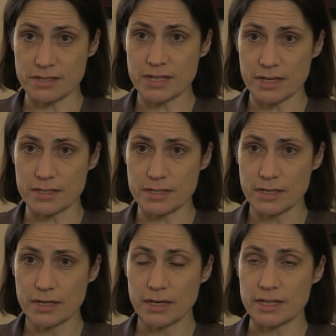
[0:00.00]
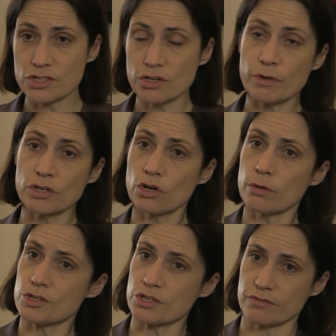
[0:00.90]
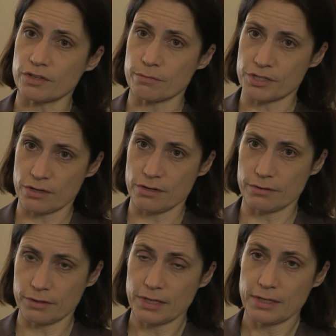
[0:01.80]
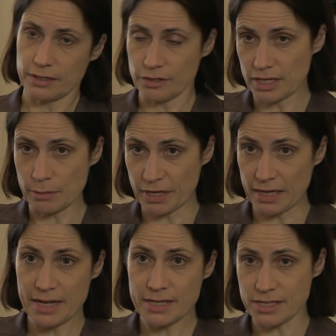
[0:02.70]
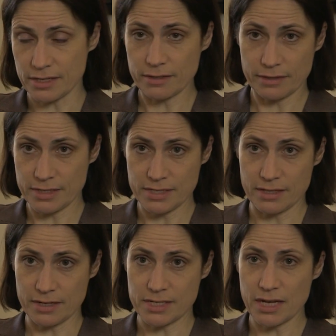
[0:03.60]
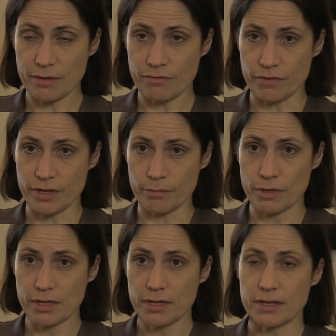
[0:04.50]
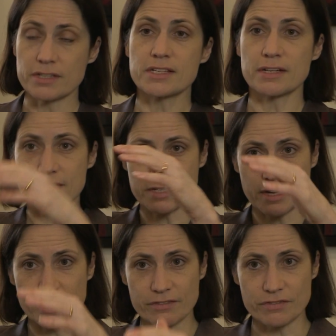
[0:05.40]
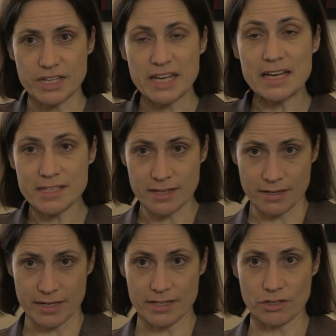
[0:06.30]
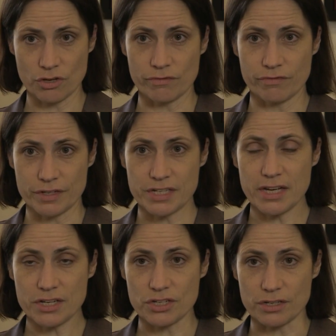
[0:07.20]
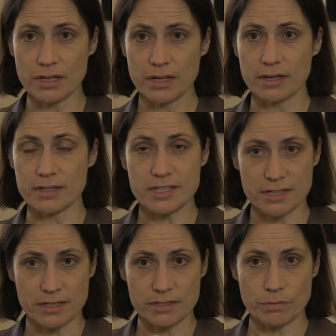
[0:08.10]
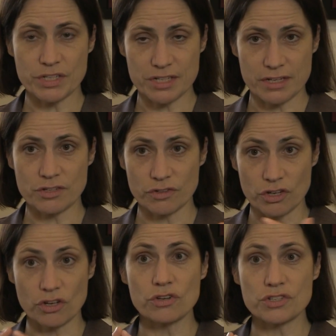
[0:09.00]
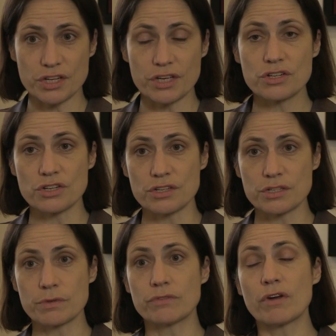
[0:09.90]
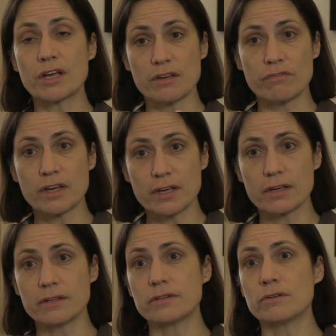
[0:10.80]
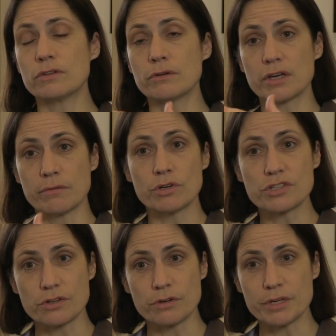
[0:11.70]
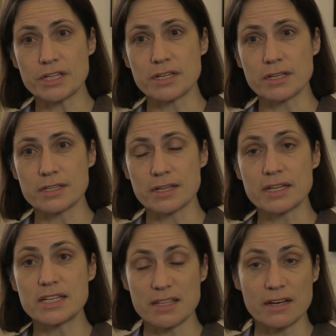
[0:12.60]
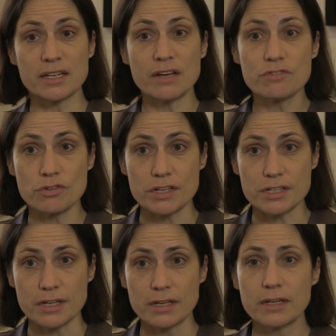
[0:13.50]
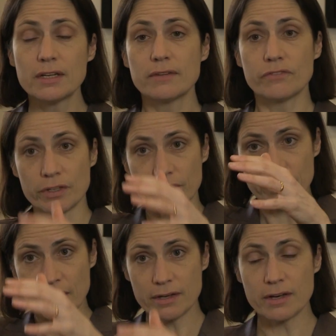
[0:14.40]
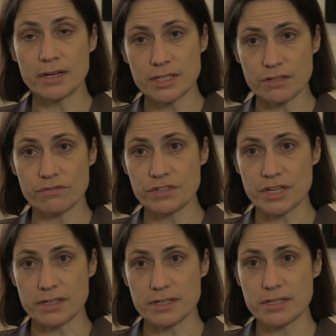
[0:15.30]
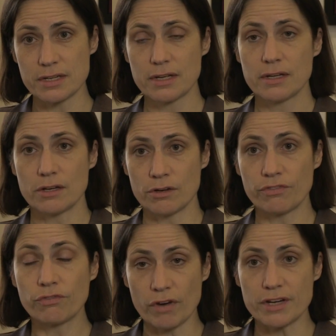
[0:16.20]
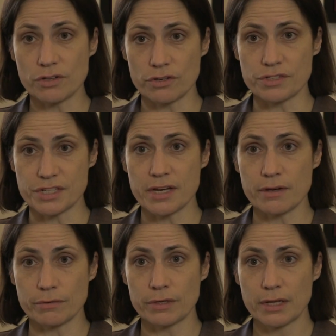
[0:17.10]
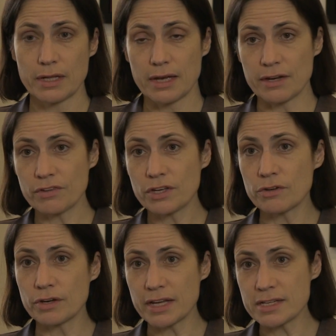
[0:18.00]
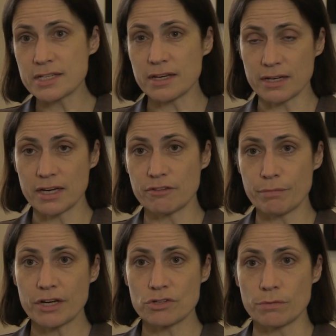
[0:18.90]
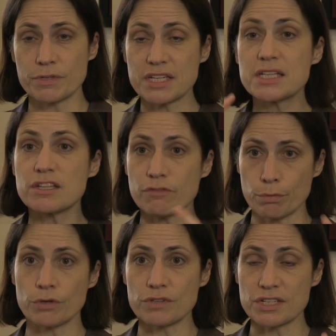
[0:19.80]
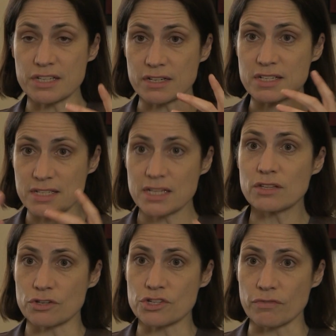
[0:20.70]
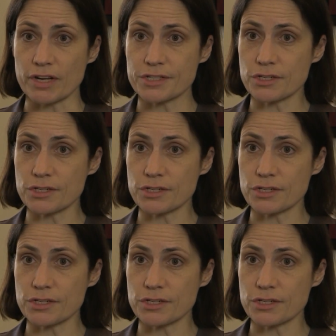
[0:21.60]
intent. And it's only when Gorbachev comes along, a little bit later into that time frame, and starts to kind of de-escalate the confrontation and we start on the negotiations with Reykjavik and all the kind of Moscow meetings that lead to the INF Treaty, that kind of sense of threat goes down. And I think, against that kind of backdrop, it's easy for Putin to start to see those threats,